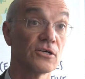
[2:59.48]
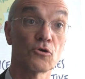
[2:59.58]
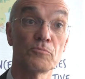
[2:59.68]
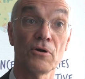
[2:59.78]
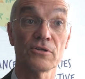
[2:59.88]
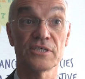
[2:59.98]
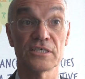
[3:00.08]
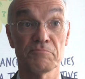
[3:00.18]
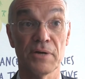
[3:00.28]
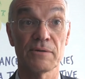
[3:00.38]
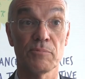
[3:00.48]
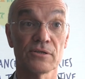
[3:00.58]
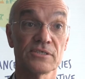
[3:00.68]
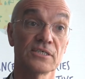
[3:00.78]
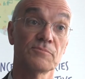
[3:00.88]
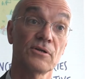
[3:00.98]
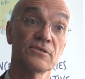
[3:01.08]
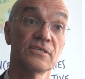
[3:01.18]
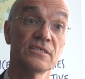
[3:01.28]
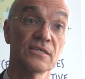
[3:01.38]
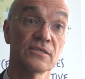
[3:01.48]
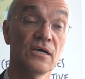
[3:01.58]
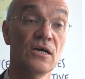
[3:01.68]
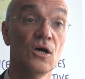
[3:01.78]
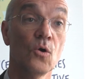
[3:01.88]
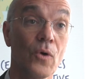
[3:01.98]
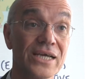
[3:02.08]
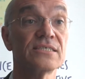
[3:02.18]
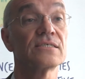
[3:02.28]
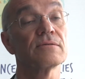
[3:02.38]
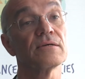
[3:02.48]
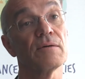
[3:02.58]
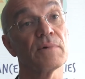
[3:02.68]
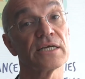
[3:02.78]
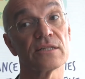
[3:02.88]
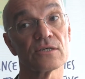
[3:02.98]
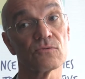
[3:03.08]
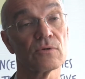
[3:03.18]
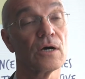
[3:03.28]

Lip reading: good policies, bad policies, policies that waste money, there's